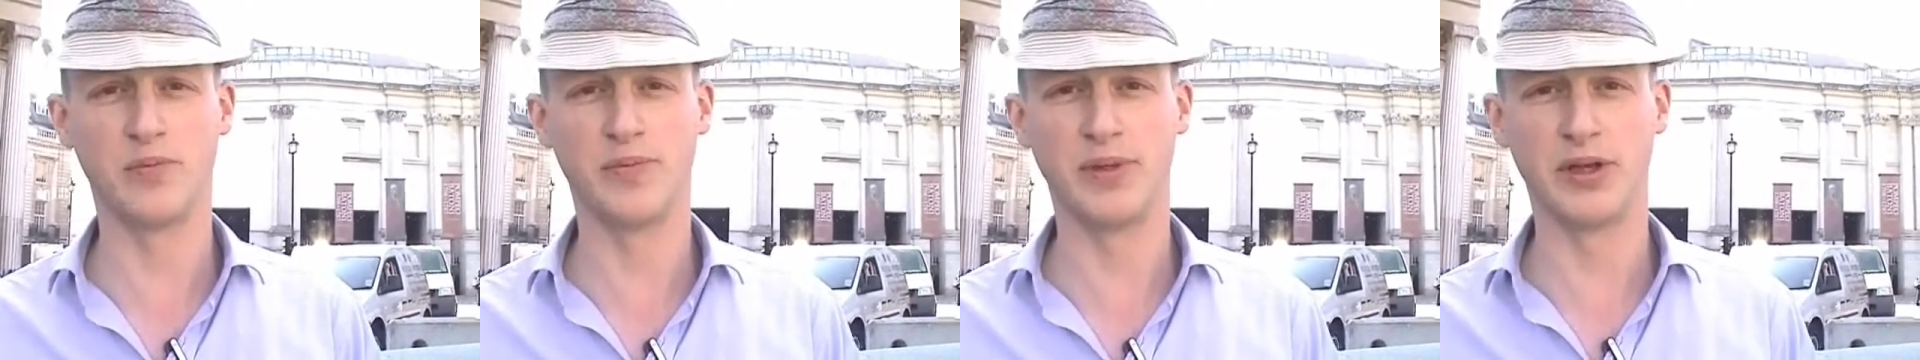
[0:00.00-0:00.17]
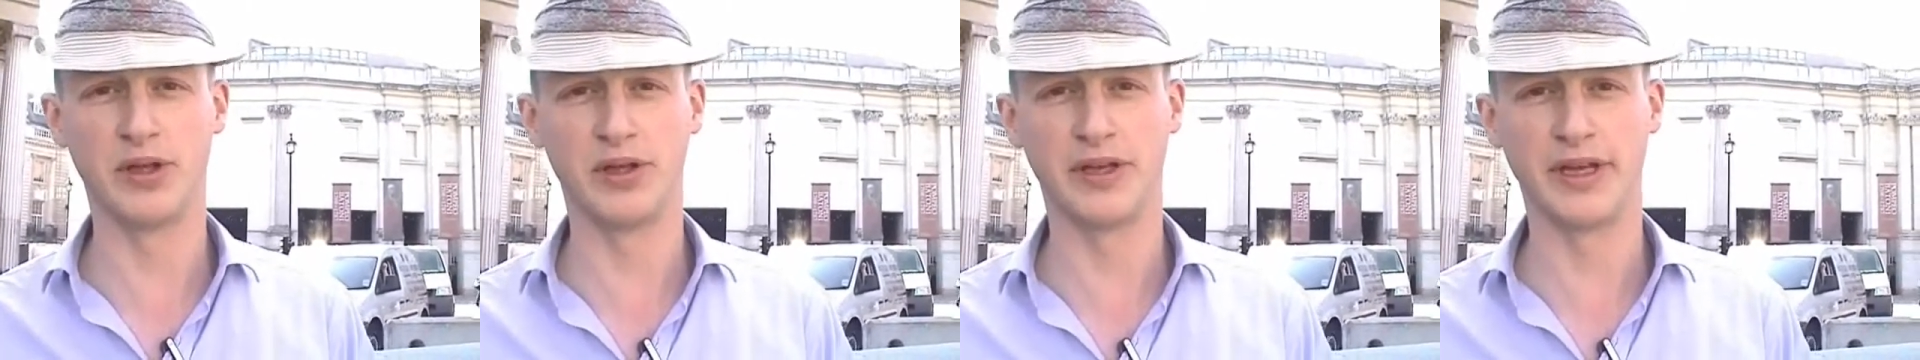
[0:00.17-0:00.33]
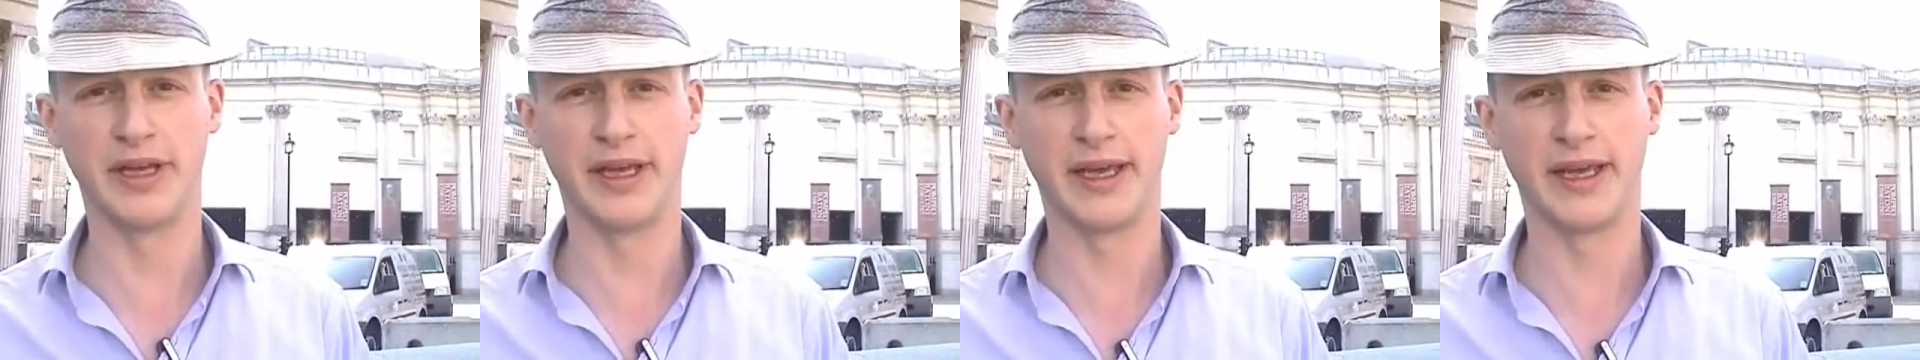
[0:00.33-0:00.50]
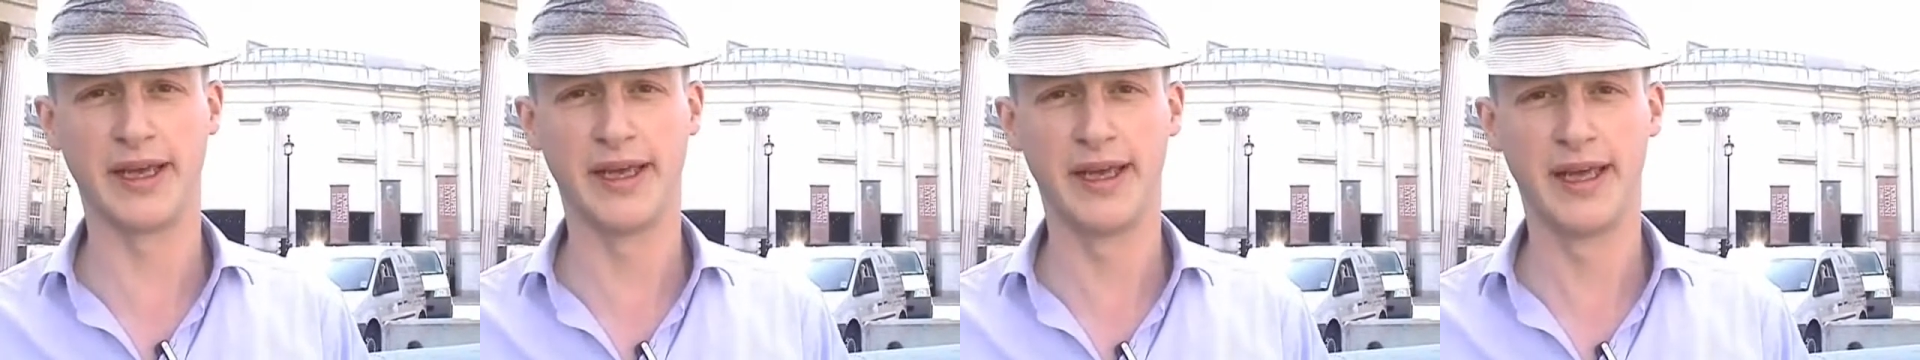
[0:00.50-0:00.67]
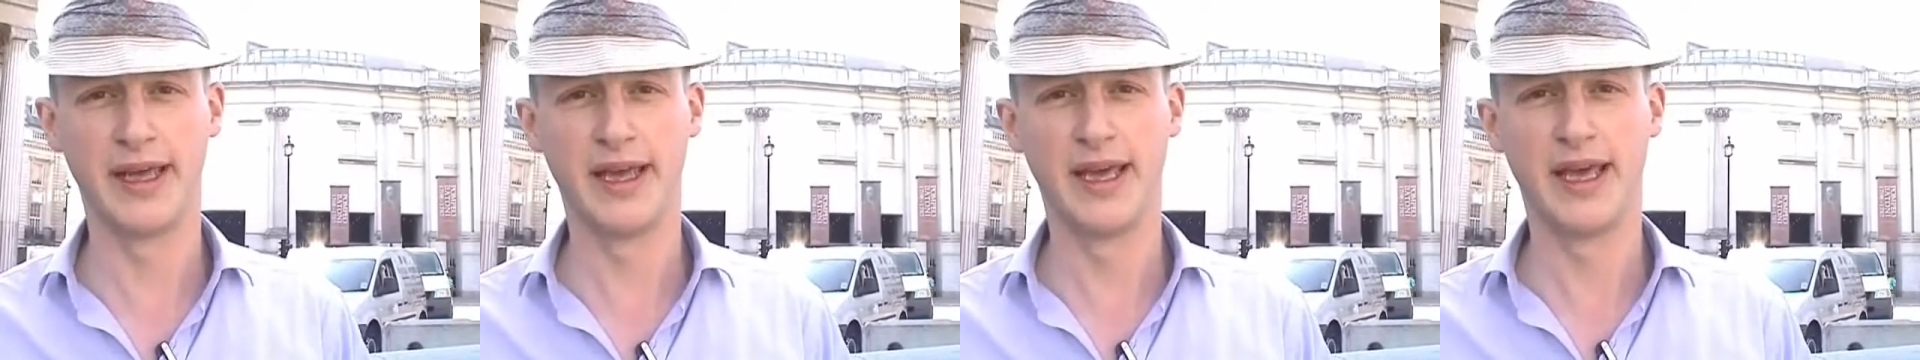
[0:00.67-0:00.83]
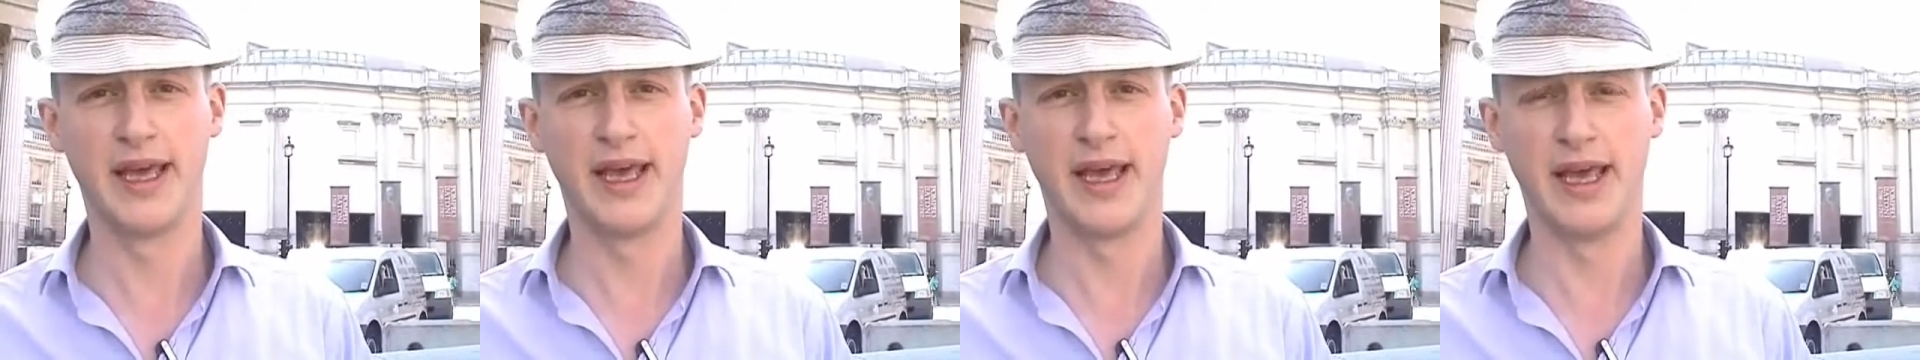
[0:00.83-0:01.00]
building
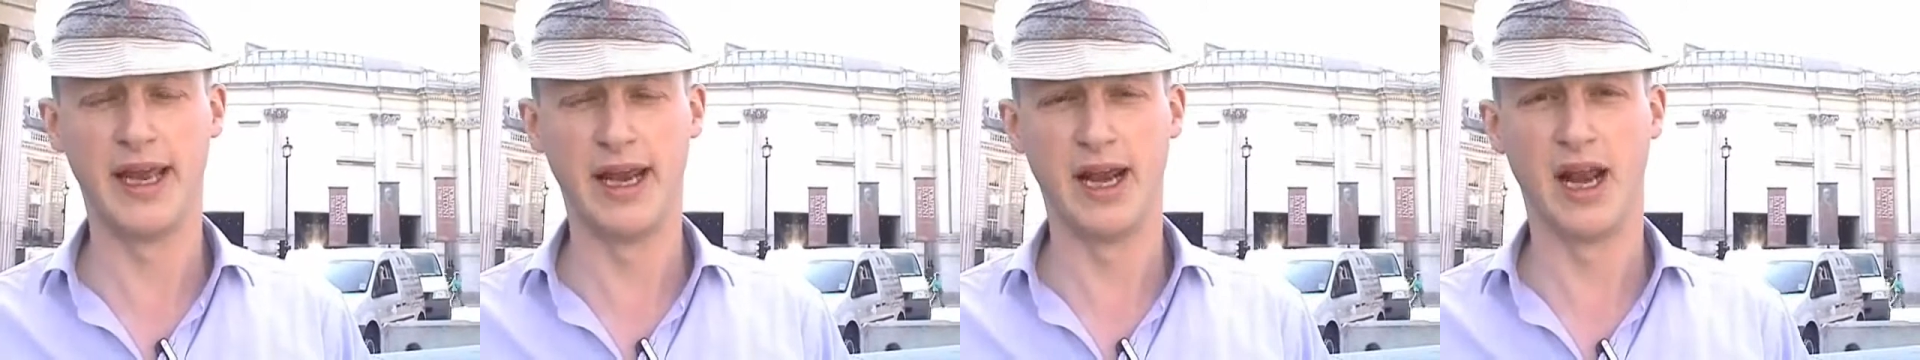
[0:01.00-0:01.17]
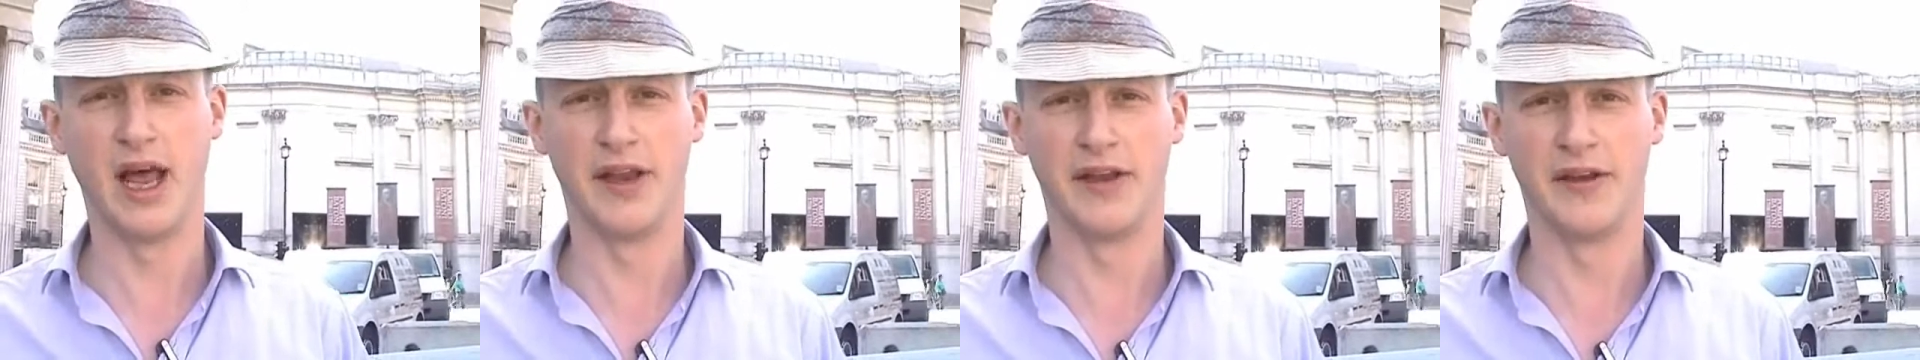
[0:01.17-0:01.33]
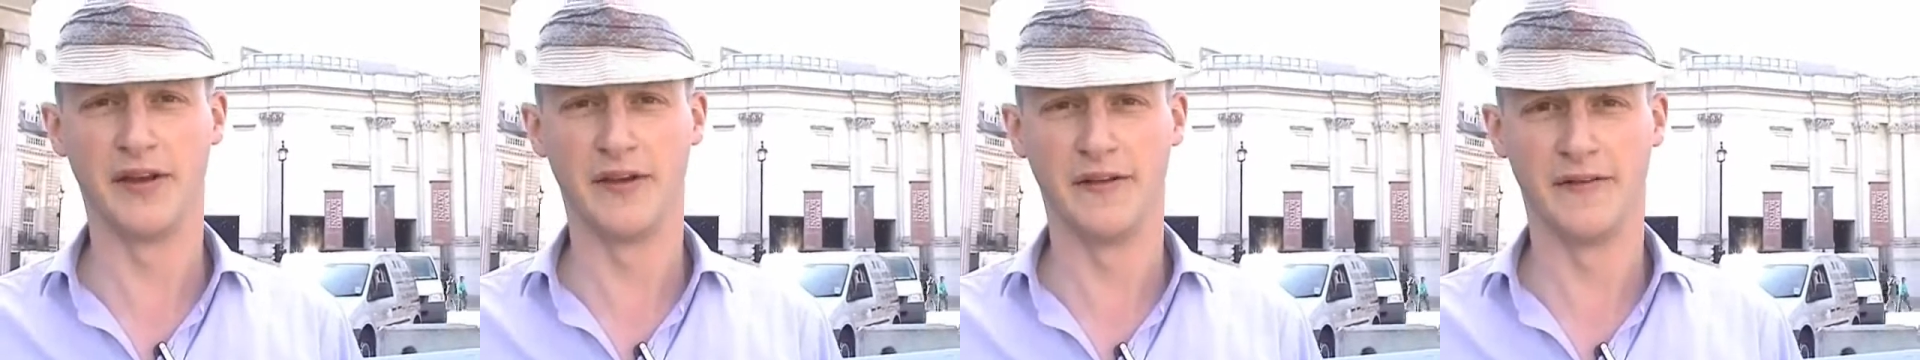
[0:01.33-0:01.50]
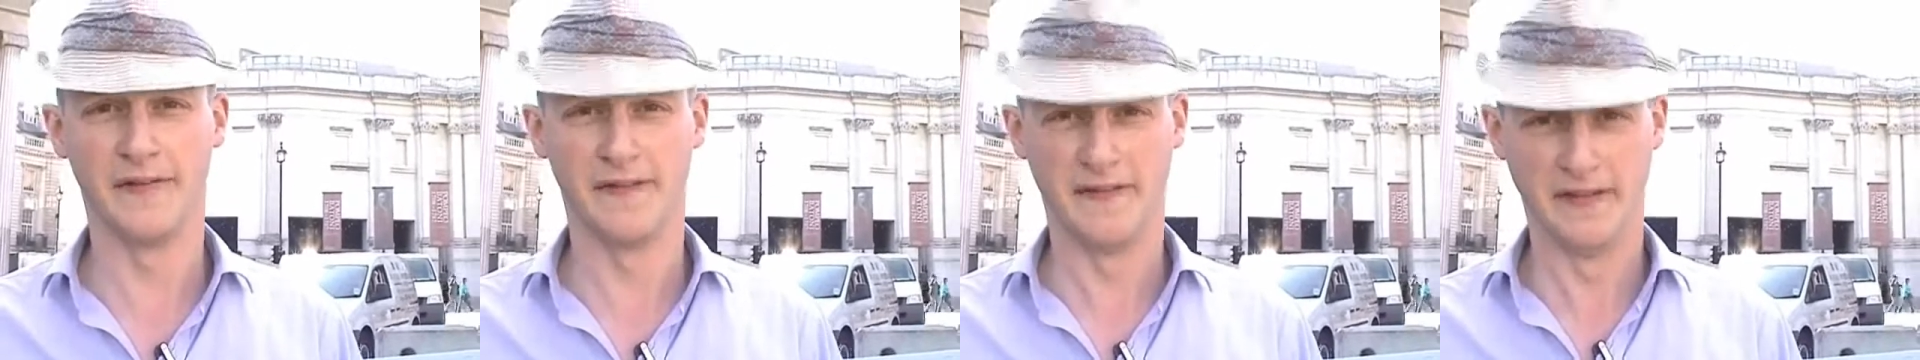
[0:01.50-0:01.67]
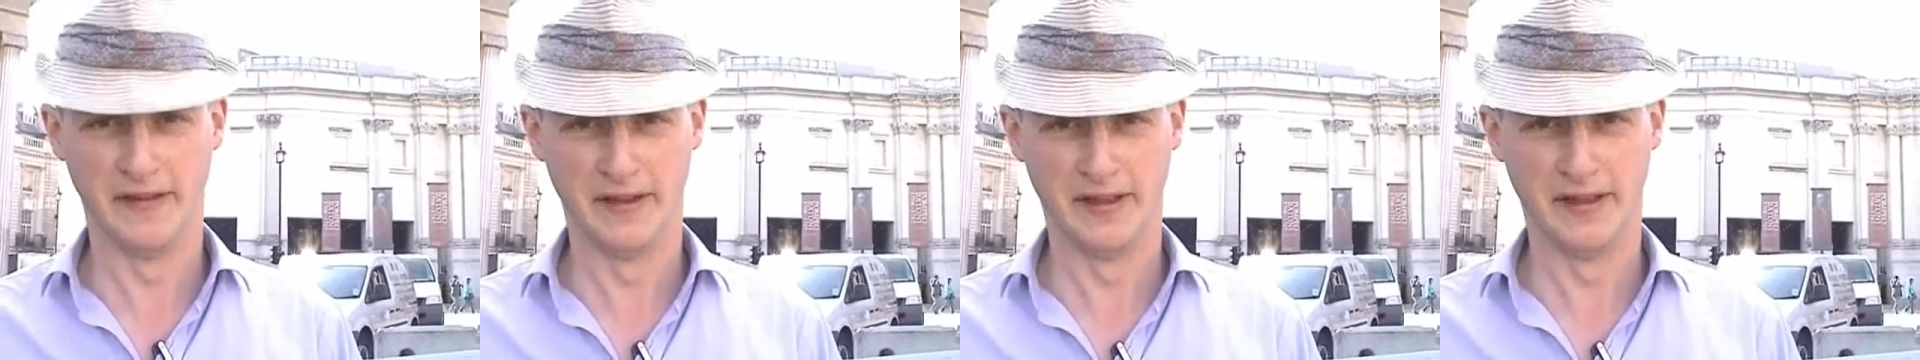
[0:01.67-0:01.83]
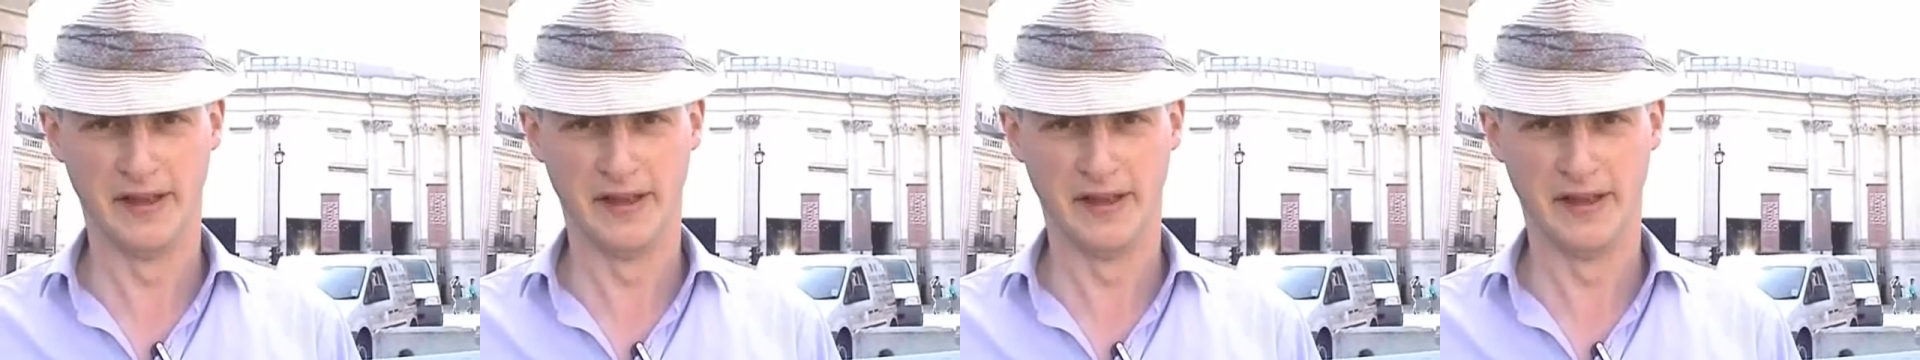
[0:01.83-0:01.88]
in London.